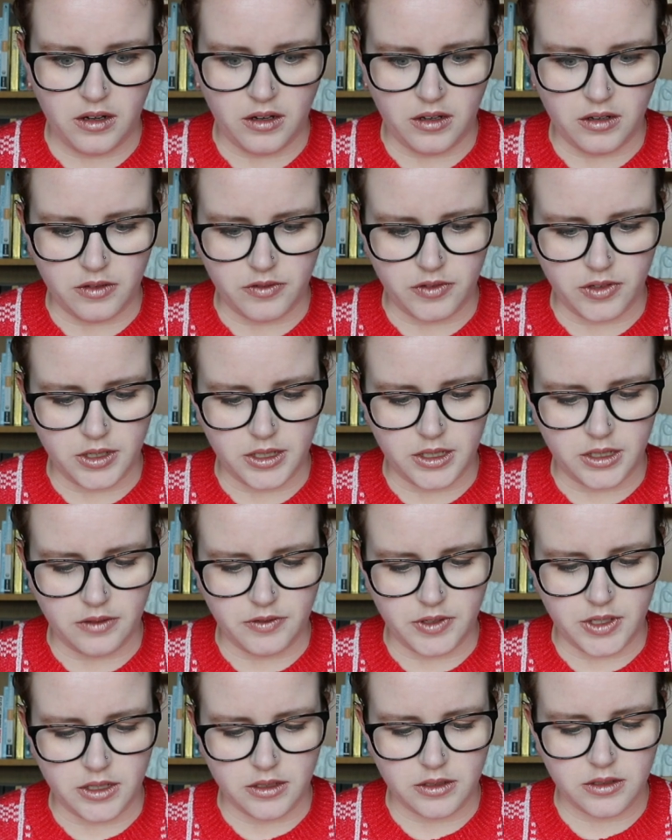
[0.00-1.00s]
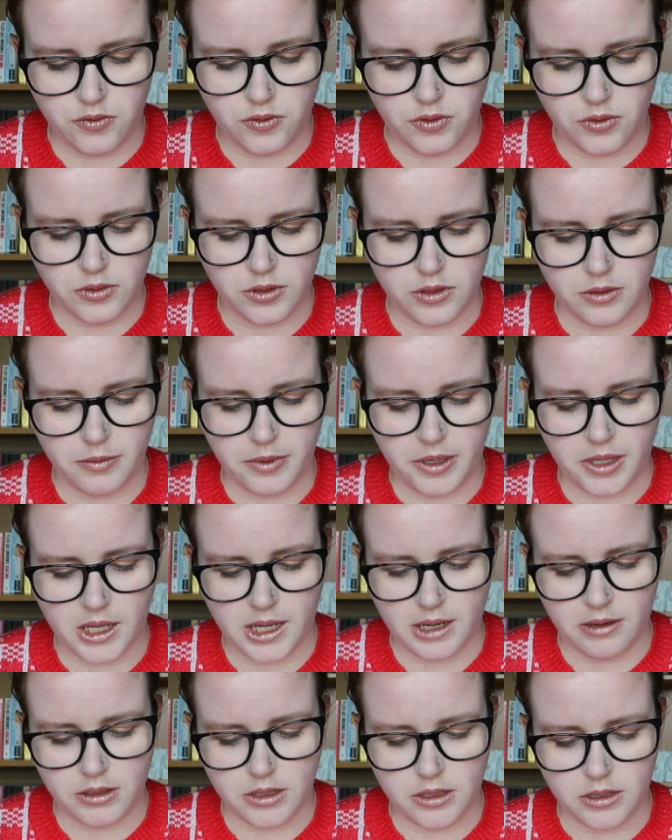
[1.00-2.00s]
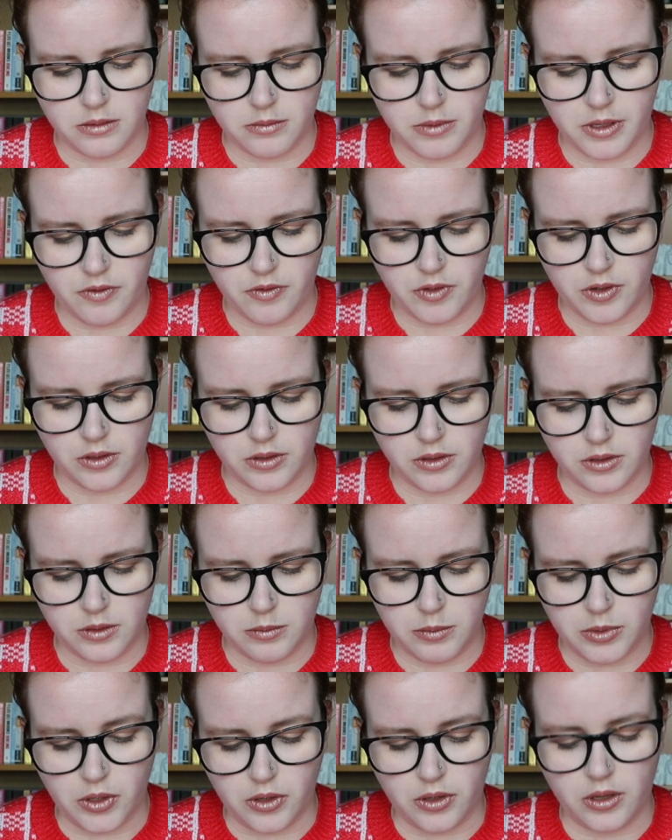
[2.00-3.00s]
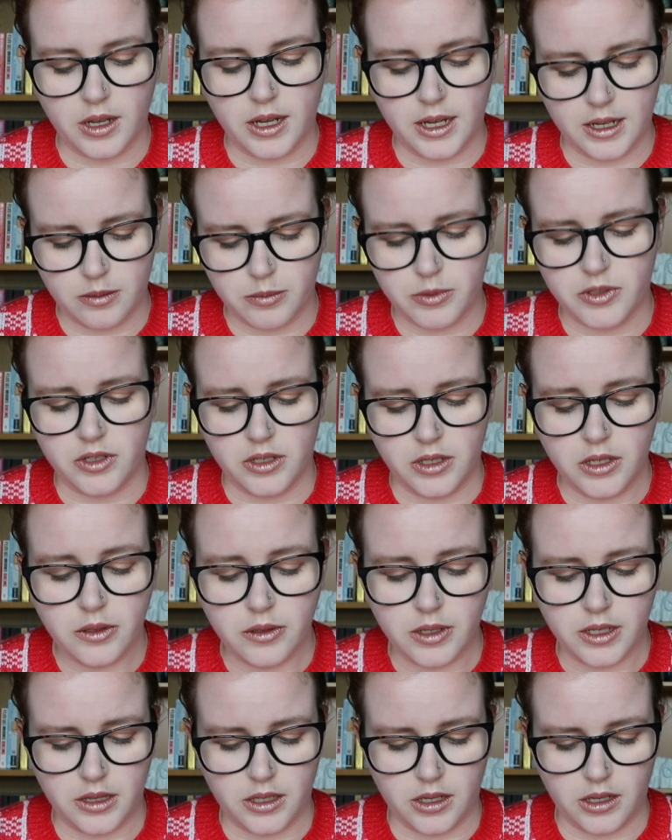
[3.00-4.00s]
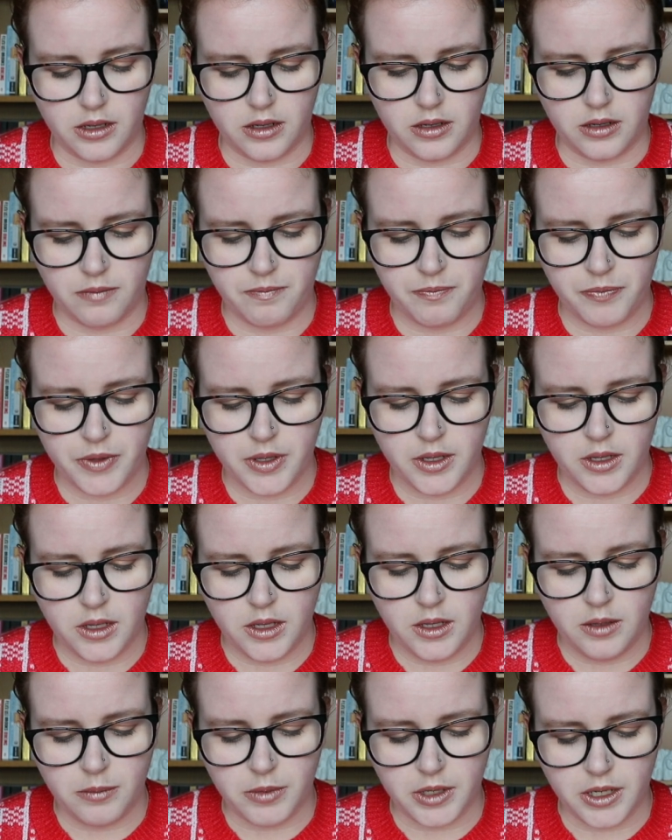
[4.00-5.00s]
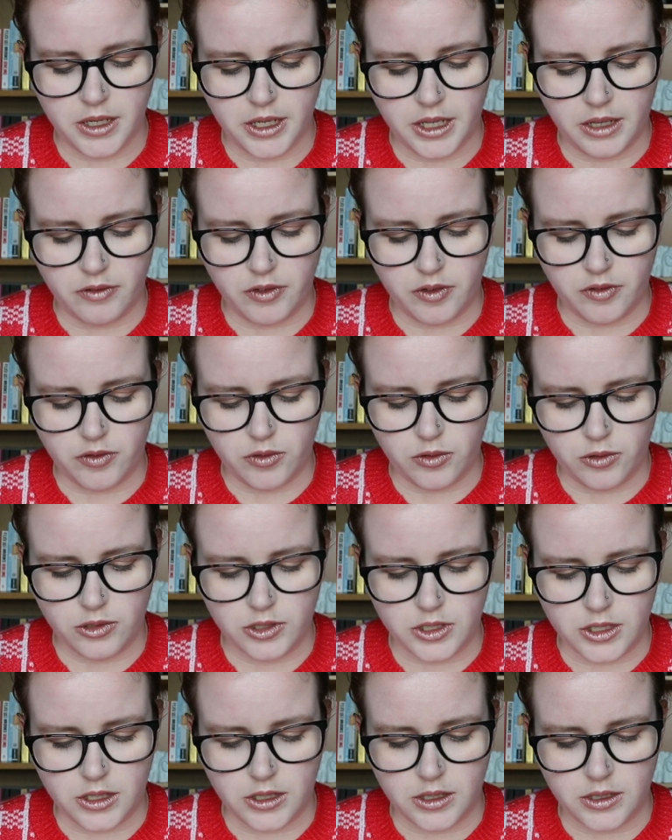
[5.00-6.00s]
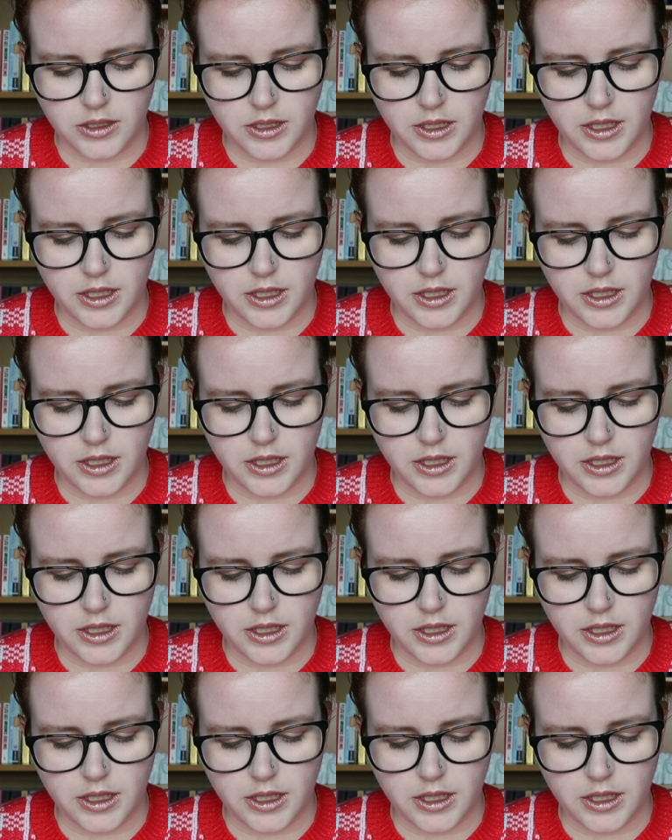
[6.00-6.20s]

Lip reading: not very diverse. The flaws in the main character, the main focus of the book, absolutely they are. I'm going to give it 4 stars.